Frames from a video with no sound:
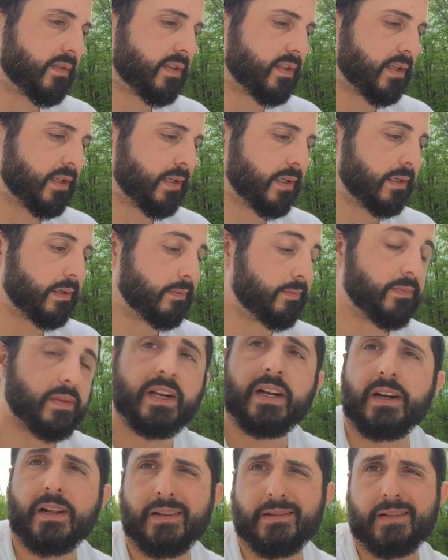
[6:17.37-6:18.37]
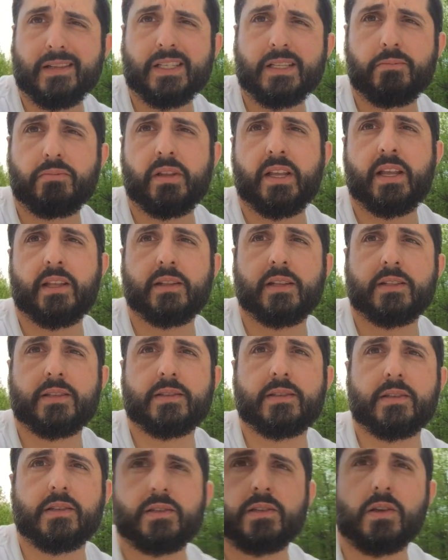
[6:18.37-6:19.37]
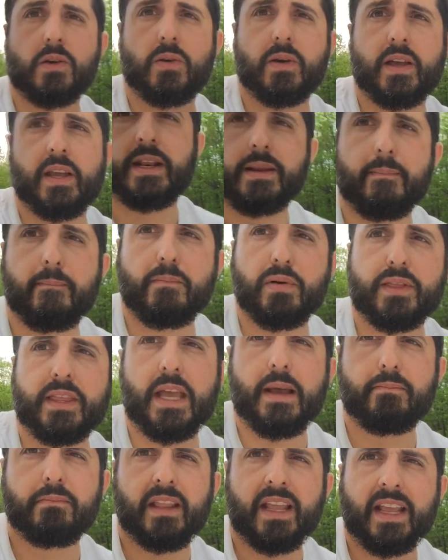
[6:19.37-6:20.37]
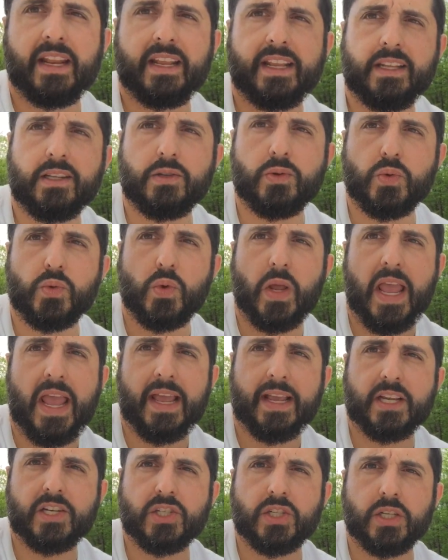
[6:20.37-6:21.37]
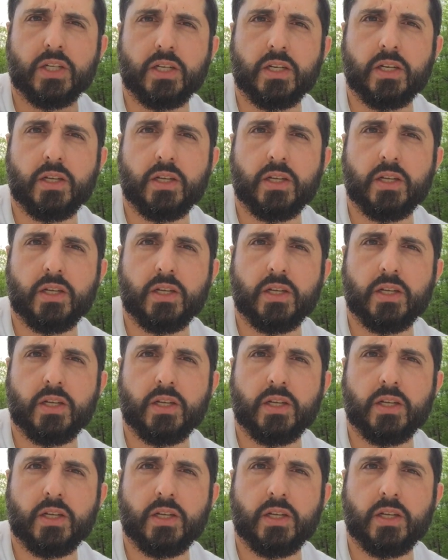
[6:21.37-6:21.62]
So, I don't know, that's the plan. Let's just go ahead and put that plan into action.